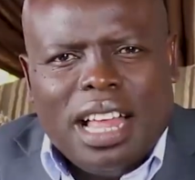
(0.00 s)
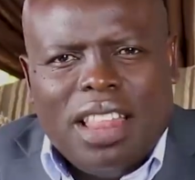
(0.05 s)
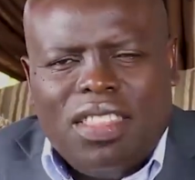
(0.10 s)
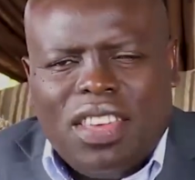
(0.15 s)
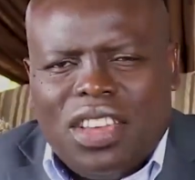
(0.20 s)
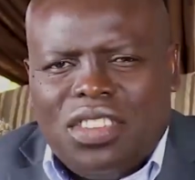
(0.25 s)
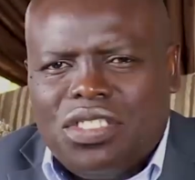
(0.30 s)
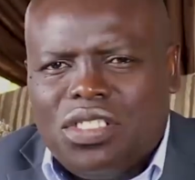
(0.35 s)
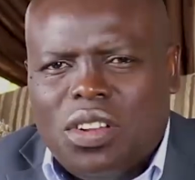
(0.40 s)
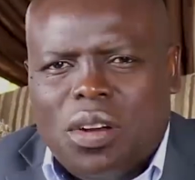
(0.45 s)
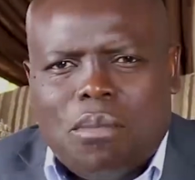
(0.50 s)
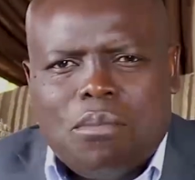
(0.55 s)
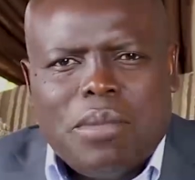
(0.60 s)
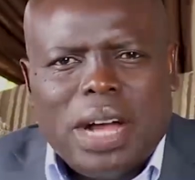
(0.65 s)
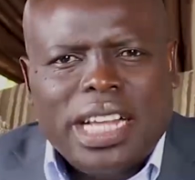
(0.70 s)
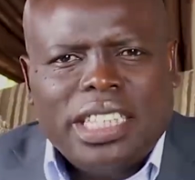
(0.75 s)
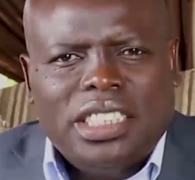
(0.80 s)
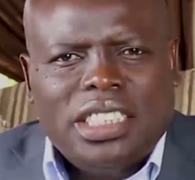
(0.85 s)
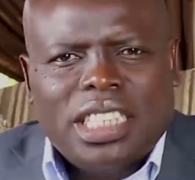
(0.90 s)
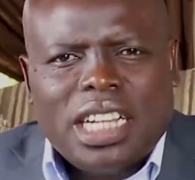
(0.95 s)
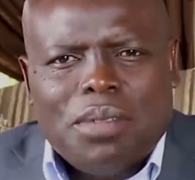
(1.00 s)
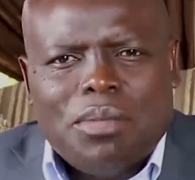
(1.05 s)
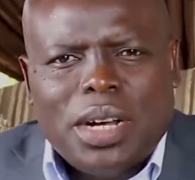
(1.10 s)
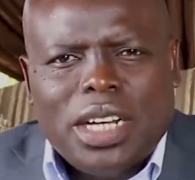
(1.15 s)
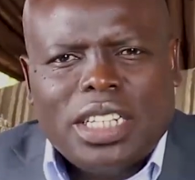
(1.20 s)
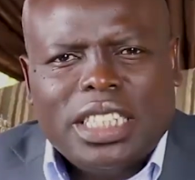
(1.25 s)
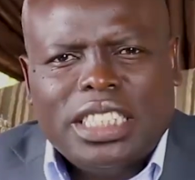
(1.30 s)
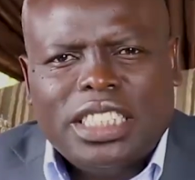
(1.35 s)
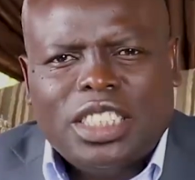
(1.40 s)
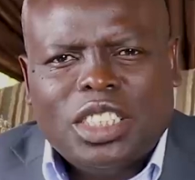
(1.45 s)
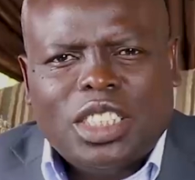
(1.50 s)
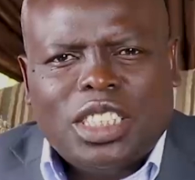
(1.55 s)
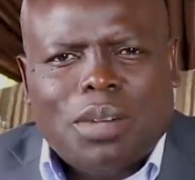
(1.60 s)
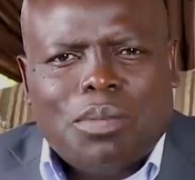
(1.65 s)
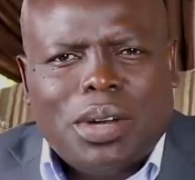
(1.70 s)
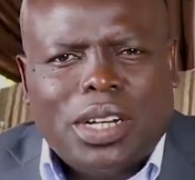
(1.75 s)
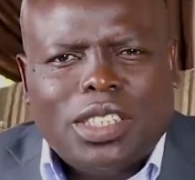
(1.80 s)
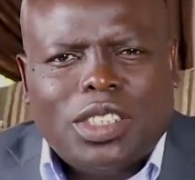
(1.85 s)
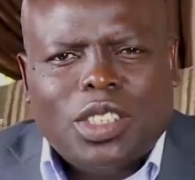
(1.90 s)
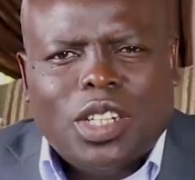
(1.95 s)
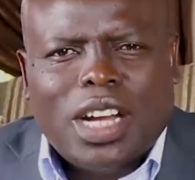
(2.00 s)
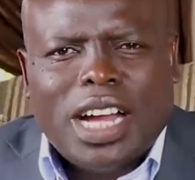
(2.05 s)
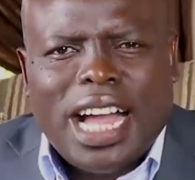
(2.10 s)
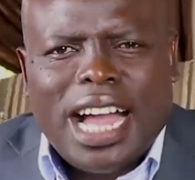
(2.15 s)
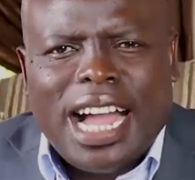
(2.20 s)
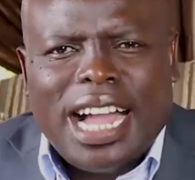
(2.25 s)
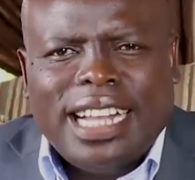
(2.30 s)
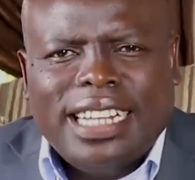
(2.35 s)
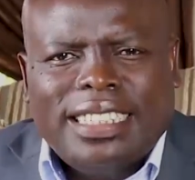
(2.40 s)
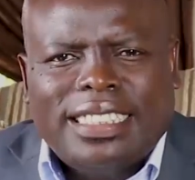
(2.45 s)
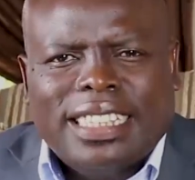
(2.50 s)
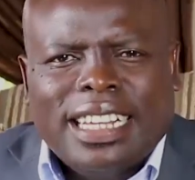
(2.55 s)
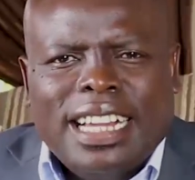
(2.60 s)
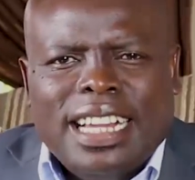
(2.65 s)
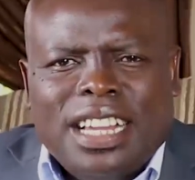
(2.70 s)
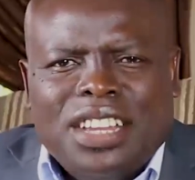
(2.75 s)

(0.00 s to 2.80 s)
There's no magic about it. It's not about your height.